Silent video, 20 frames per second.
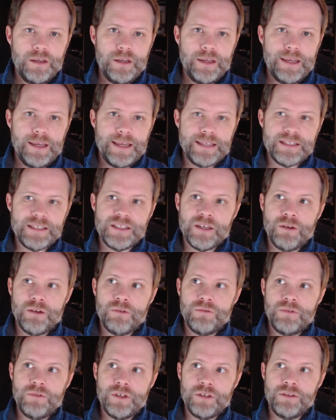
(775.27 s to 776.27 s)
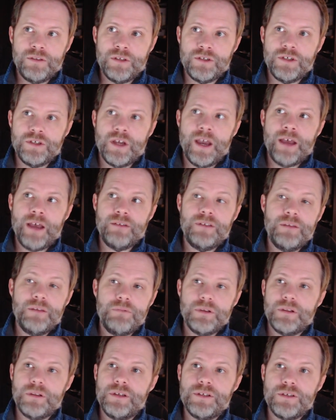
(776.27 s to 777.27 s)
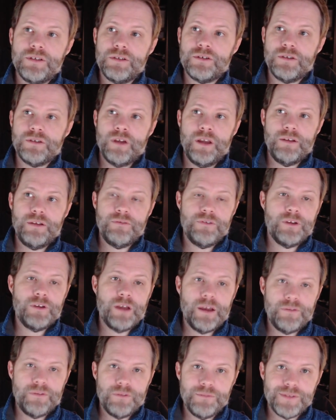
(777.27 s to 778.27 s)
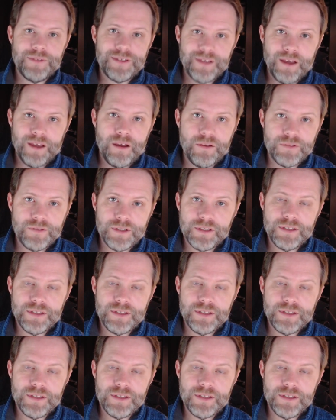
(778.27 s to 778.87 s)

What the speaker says: And so the child typically is just trying to figure out themselves.